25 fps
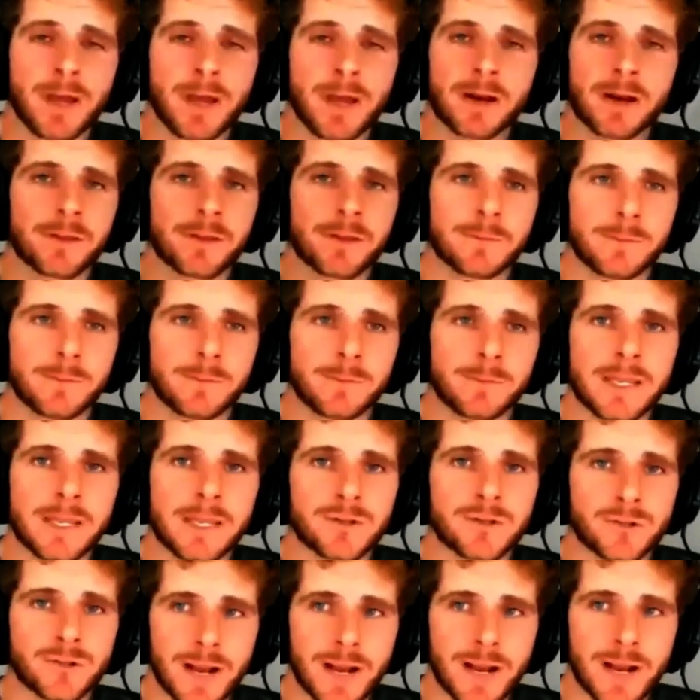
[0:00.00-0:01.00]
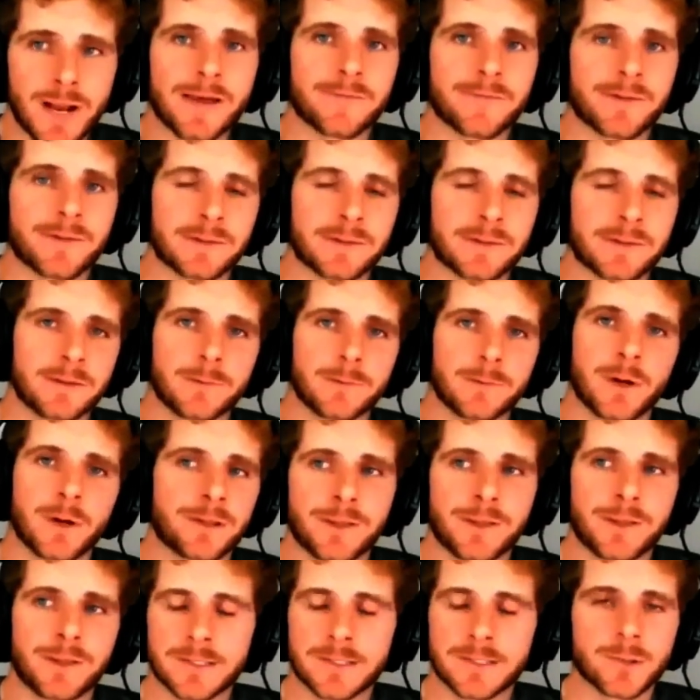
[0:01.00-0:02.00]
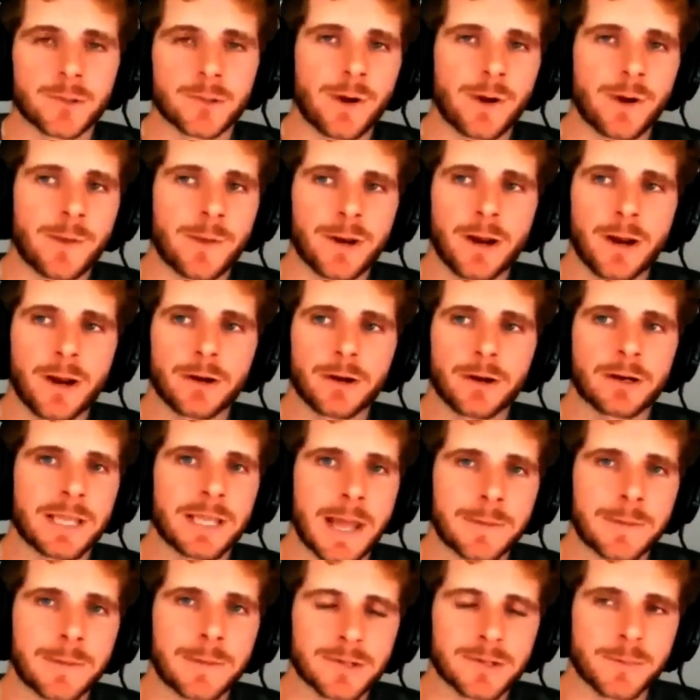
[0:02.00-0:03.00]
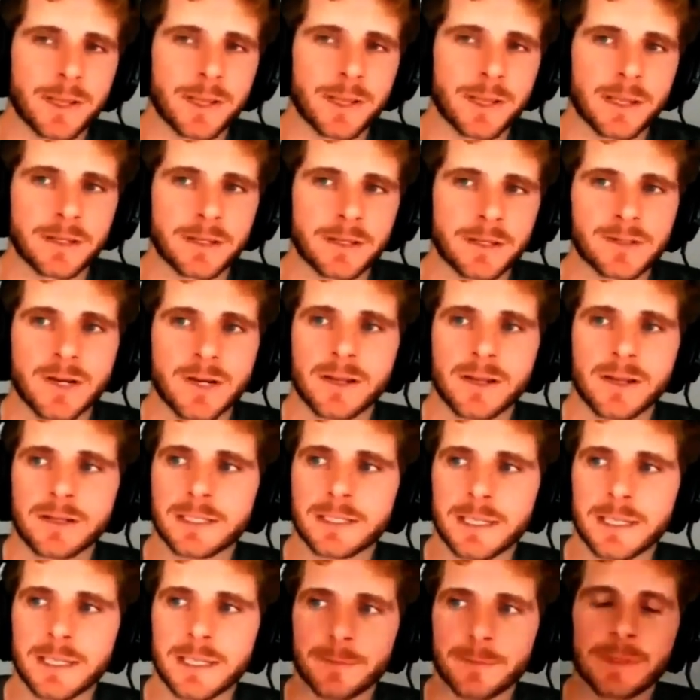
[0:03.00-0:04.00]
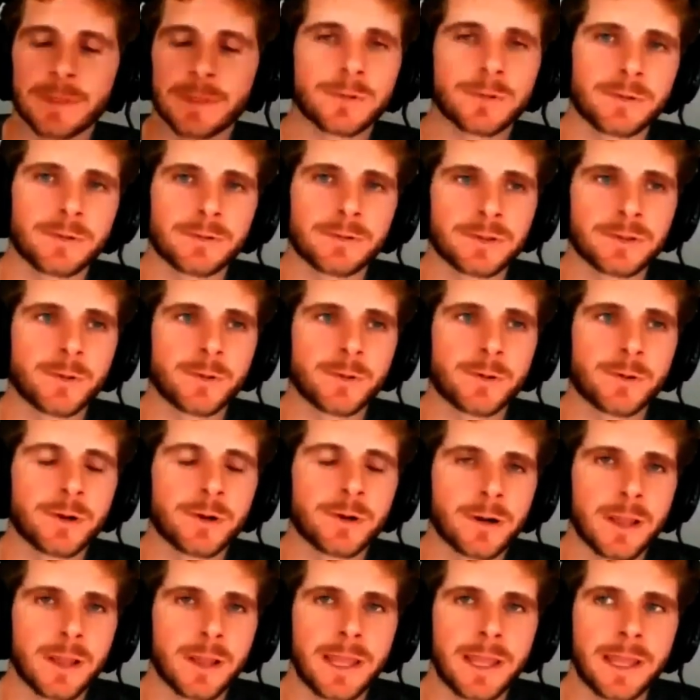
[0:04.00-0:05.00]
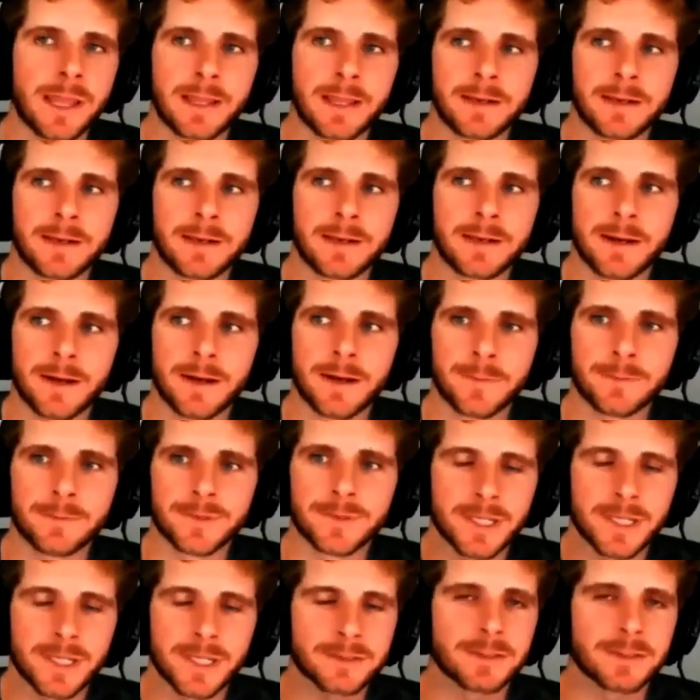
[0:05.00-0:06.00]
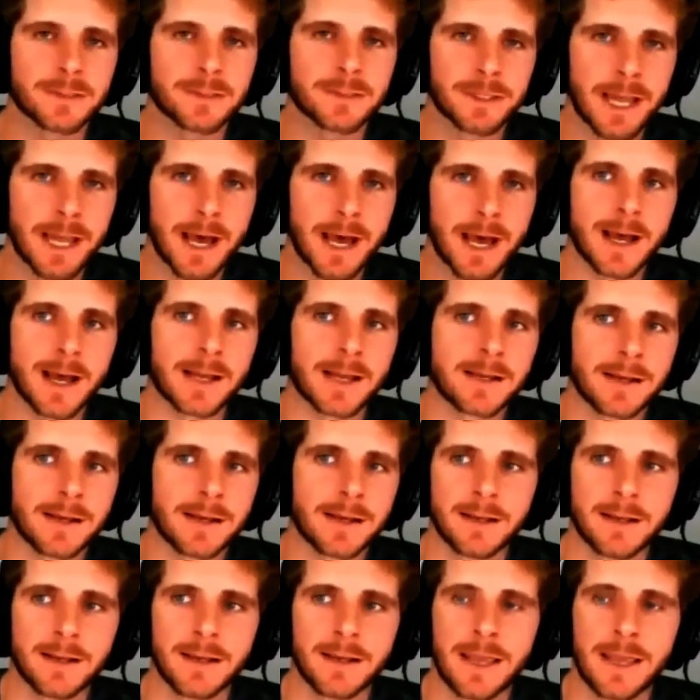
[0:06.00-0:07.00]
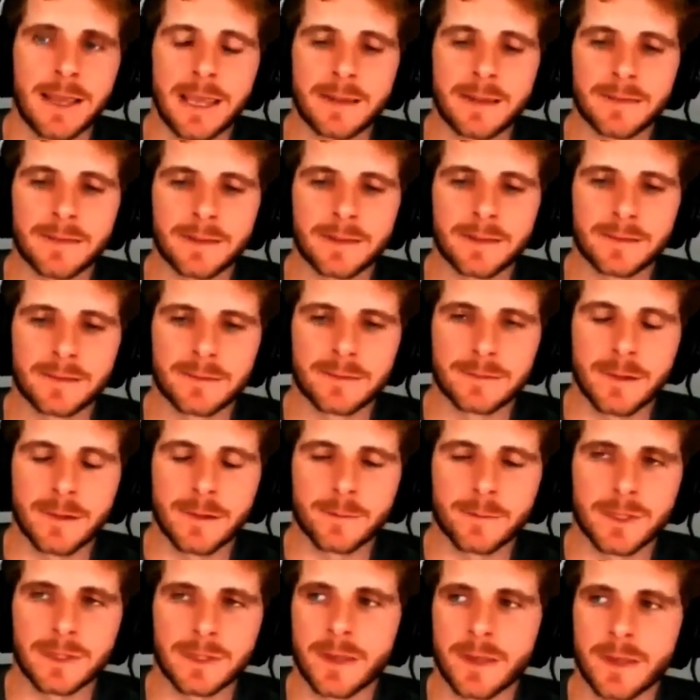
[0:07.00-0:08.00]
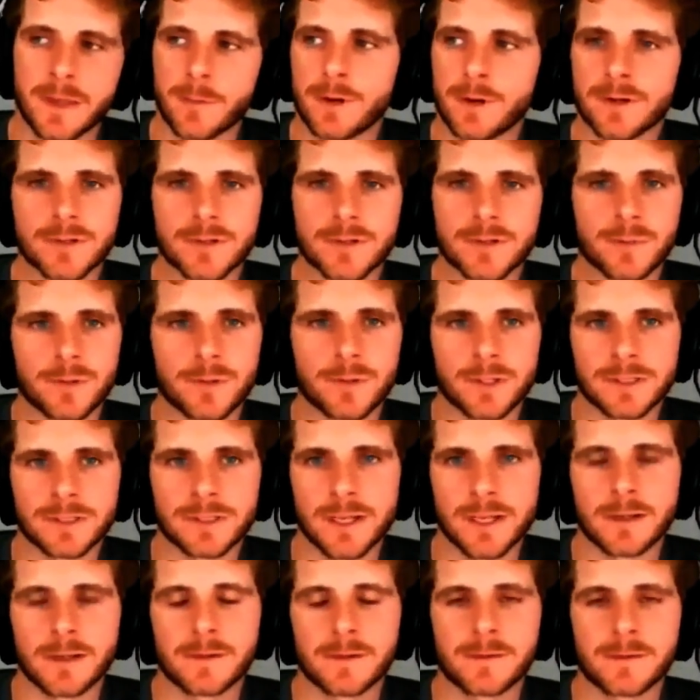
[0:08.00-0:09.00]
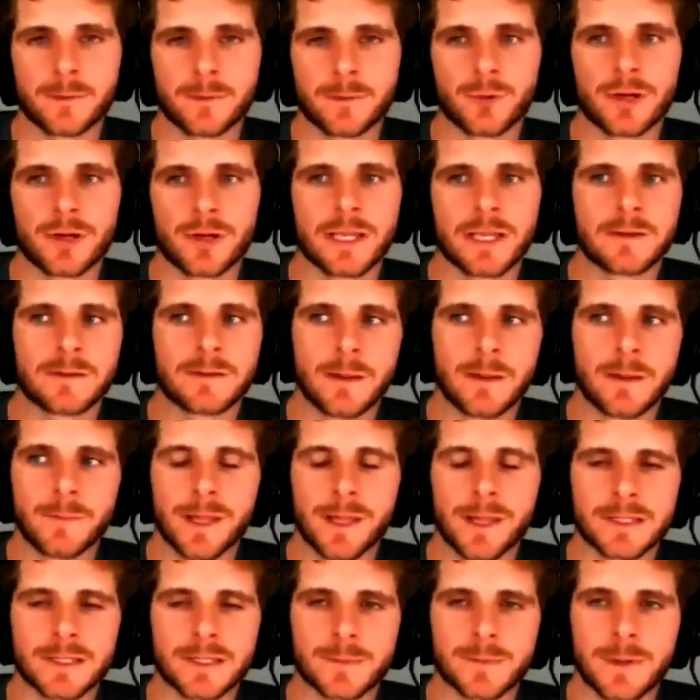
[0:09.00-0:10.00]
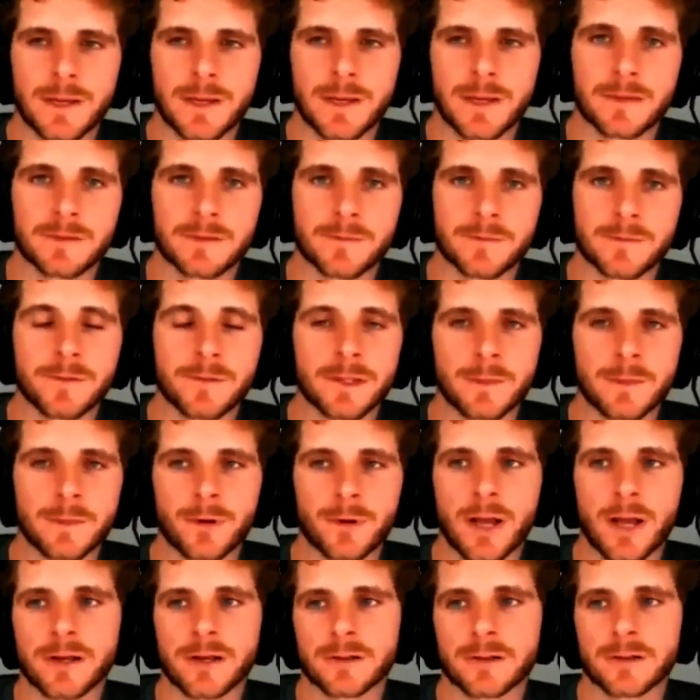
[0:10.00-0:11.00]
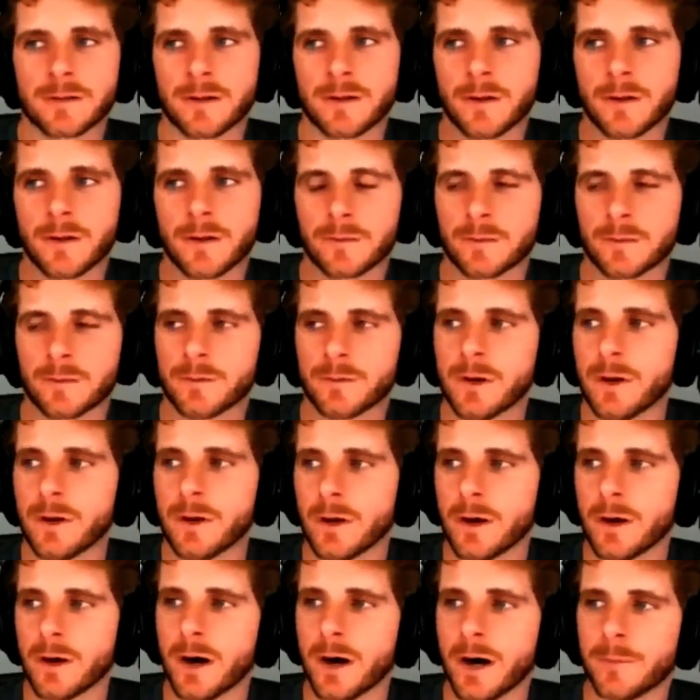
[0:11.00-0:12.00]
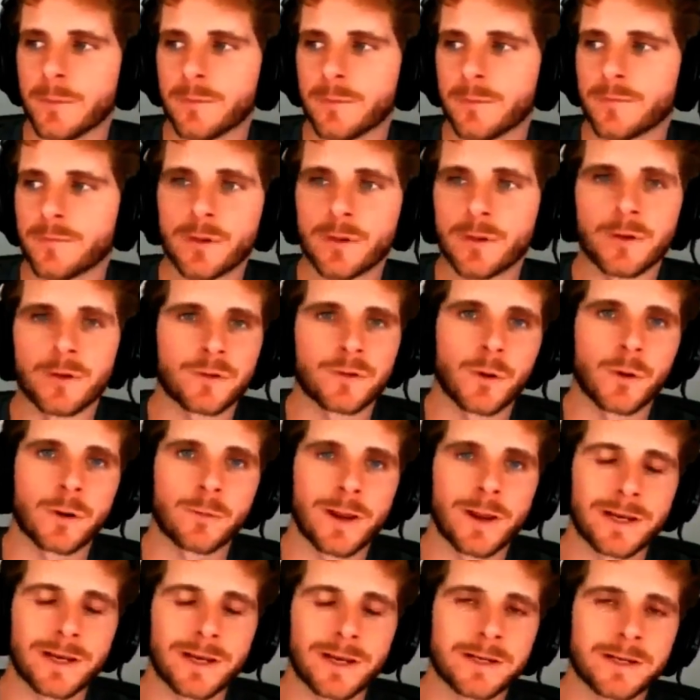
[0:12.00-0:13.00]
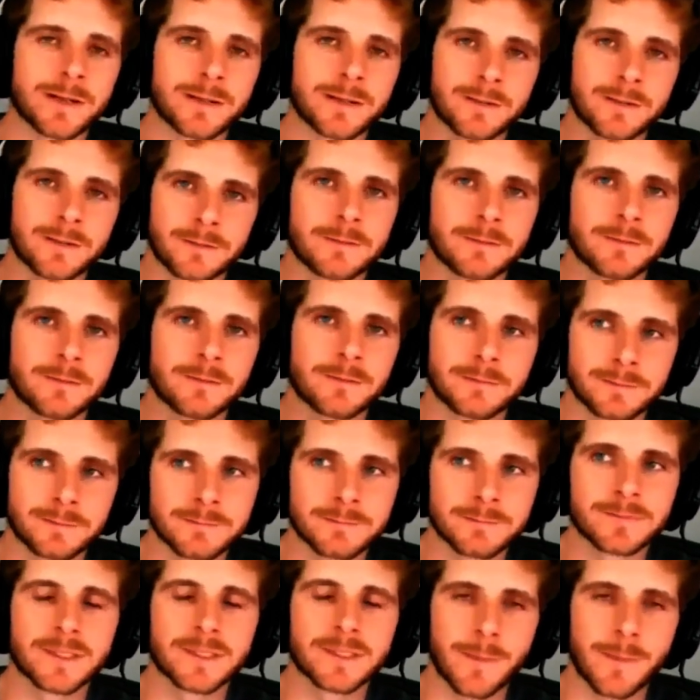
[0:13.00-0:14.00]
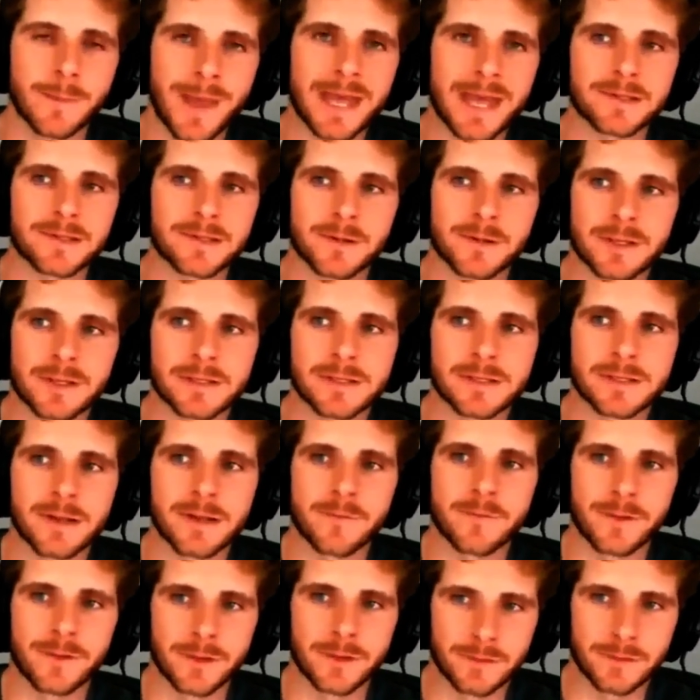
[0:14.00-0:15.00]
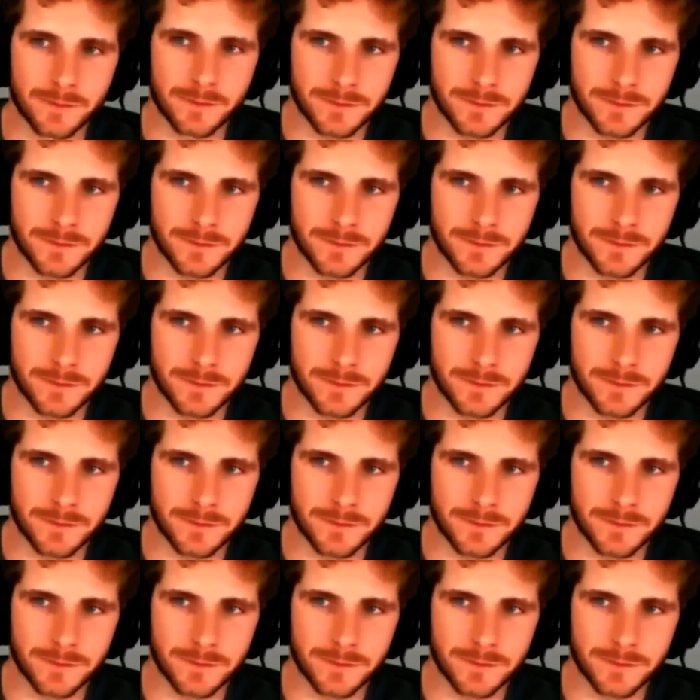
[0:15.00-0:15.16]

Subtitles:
better than paid traffic, whether that's to a webinar or a capture page, to get people through the door. And Jesse's the guy, and this is something that we are super excited to bring into MLSP as an affiliate product, and also for those who are ready to master this stuff, this